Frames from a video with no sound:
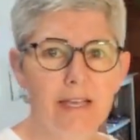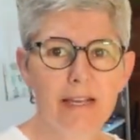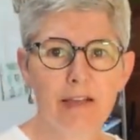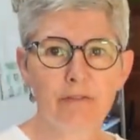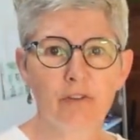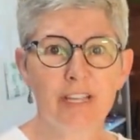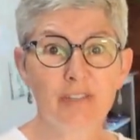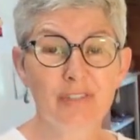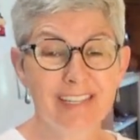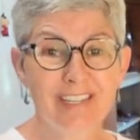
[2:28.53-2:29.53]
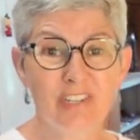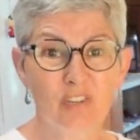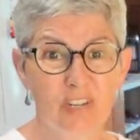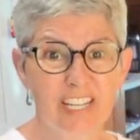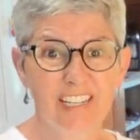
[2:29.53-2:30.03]
And after I use each
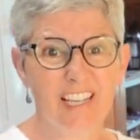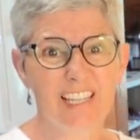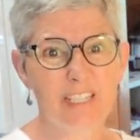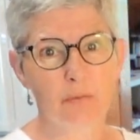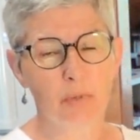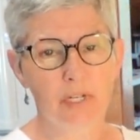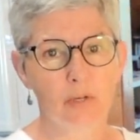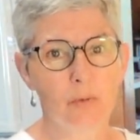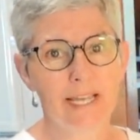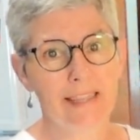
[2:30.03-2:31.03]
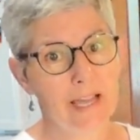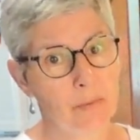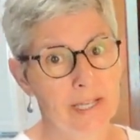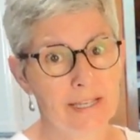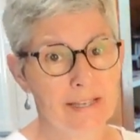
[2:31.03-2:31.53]
ingredient, I like to put it away. That
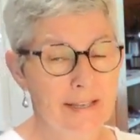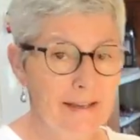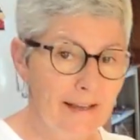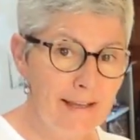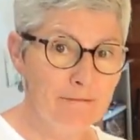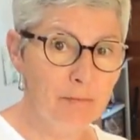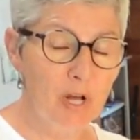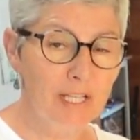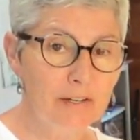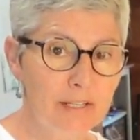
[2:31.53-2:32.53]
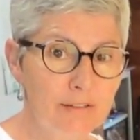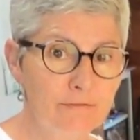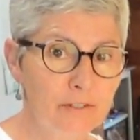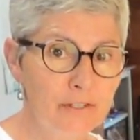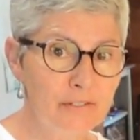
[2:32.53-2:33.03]
way I have them all out at the
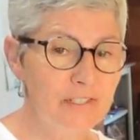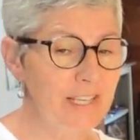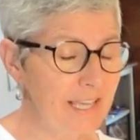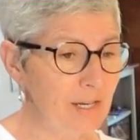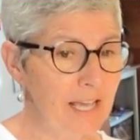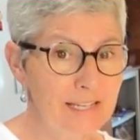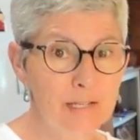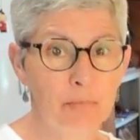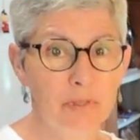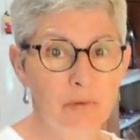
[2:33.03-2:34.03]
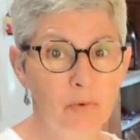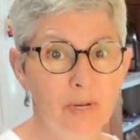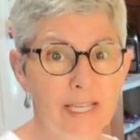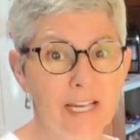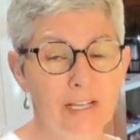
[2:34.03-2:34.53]
first, and as I put them
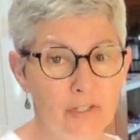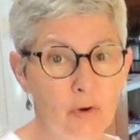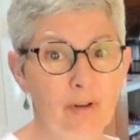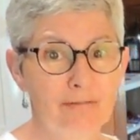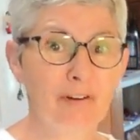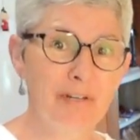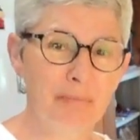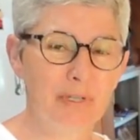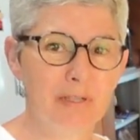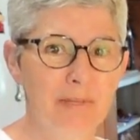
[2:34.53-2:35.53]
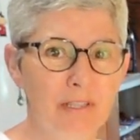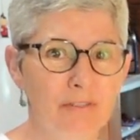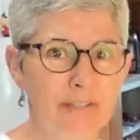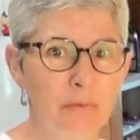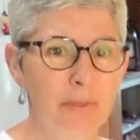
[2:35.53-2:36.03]
away, I know I've already put them in the
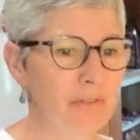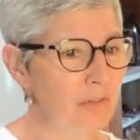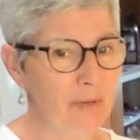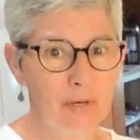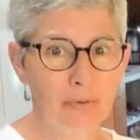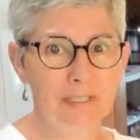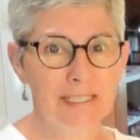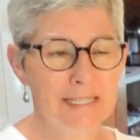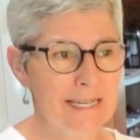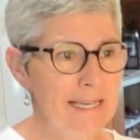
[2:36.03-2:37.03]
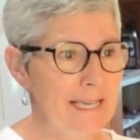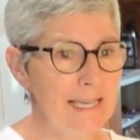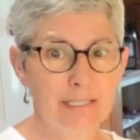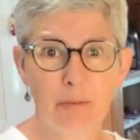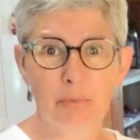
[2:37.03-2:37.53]
recipe, so I don't
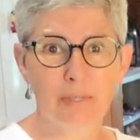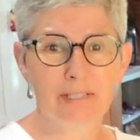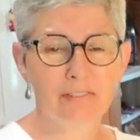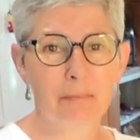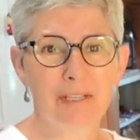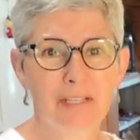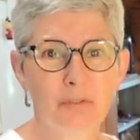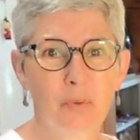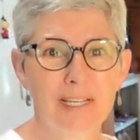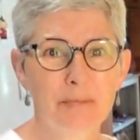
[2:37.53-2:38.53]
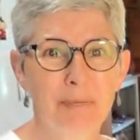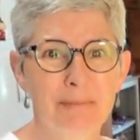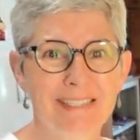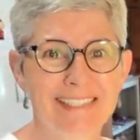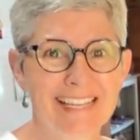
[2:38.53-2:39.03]
end up putting something in twice by
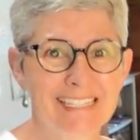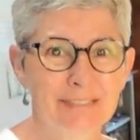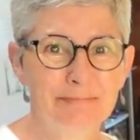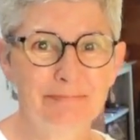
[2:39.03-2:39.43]
mistake.